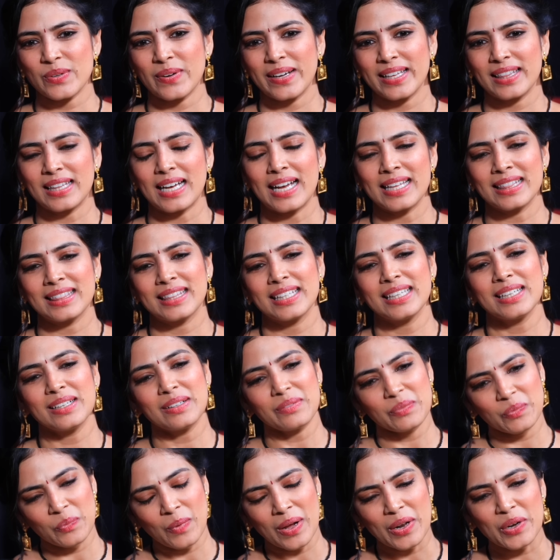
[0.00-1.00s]
So I think
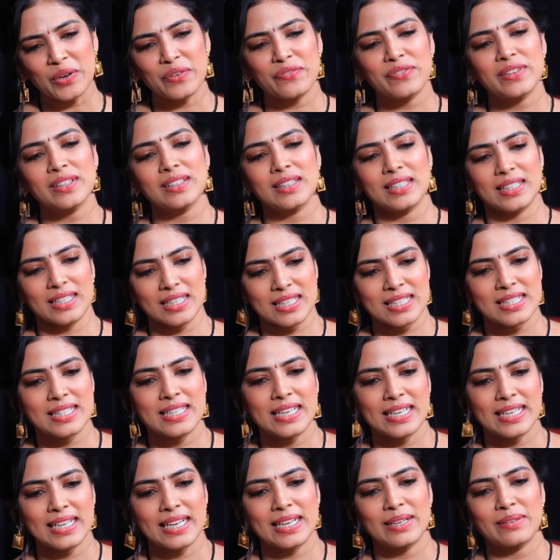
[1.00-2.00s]
one of the things
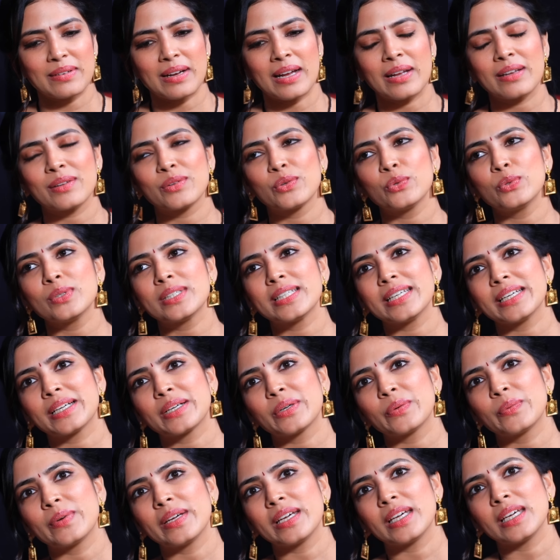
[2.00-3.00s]
that I do
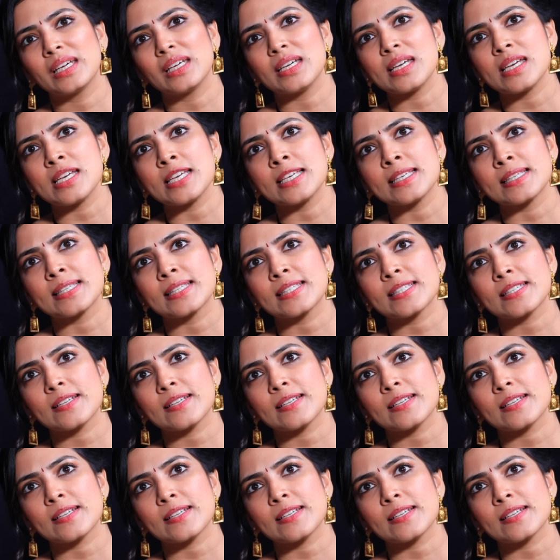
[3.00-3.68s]
take away is